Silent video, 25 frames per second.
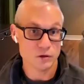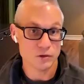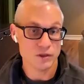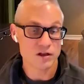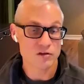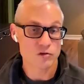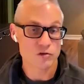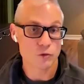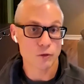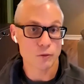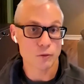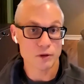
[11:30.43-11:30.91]

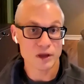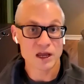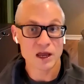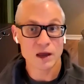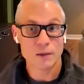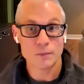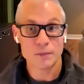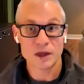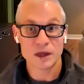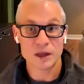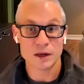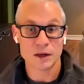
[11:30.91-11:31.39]
That's where we
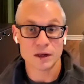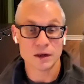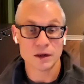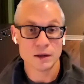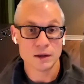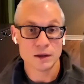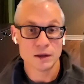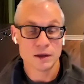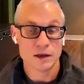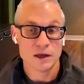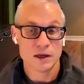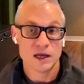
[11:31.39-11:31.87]
come in. And
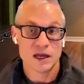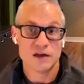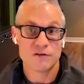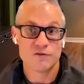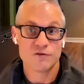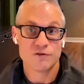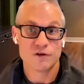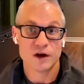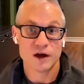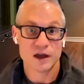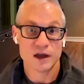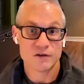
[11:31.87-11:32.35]

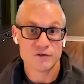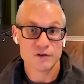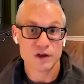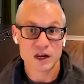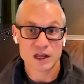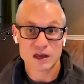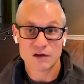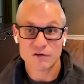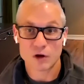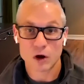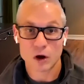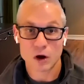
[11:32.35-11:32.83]
if
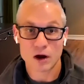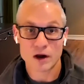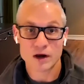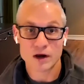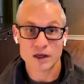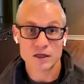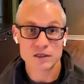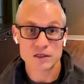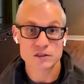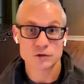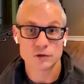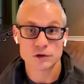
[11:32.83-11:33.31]
any of our
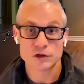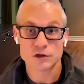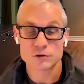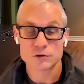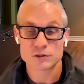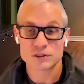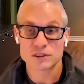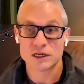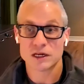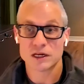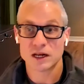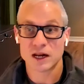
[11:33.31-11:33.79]
audience are
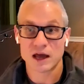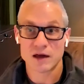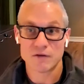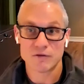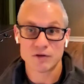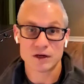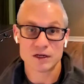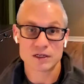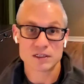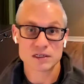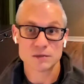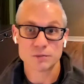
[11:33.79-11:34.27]
interested in
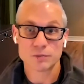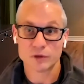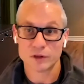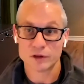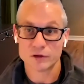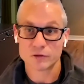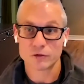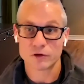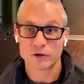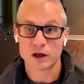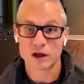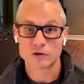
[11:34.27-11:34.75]
having a simple
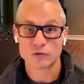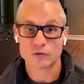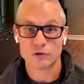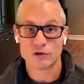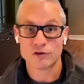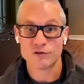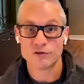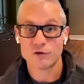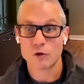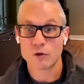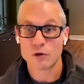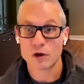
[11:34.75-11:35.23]
introductory
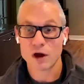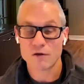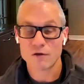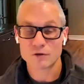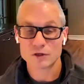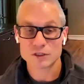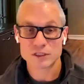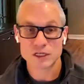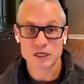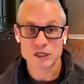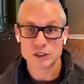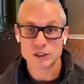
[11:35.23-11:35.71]
phone
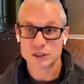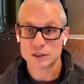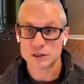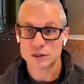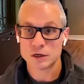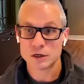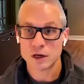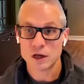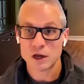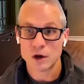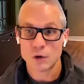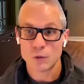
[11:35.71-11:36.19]
conversation
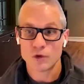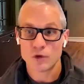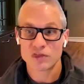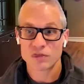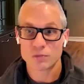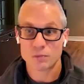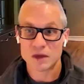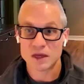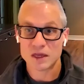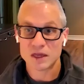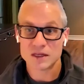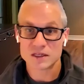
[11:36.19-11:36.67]
with
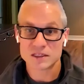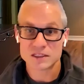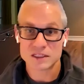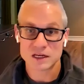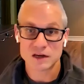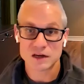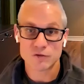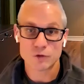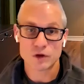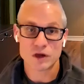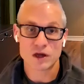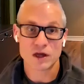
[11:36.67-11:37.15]
me to see
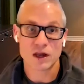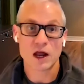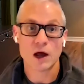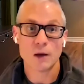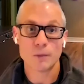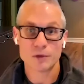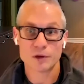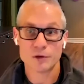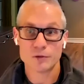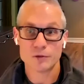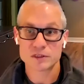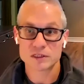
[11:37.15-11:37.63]
if we could
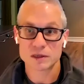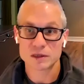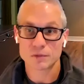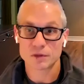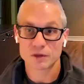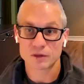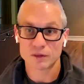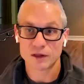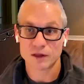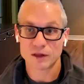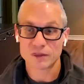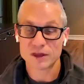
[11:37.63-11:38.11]
help you with
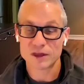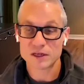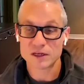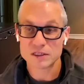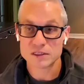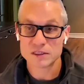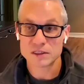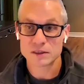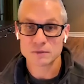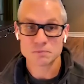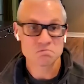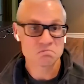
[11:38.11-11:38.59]
something like
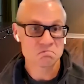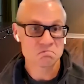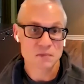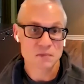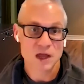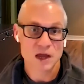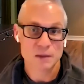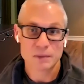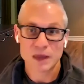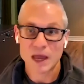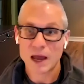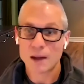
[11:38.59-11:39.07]
this,
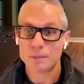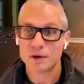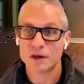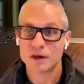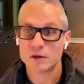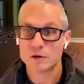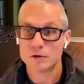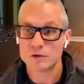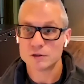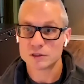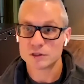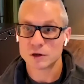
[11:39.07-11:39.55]
be happy to
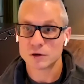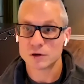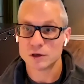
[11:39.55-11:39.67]
do so.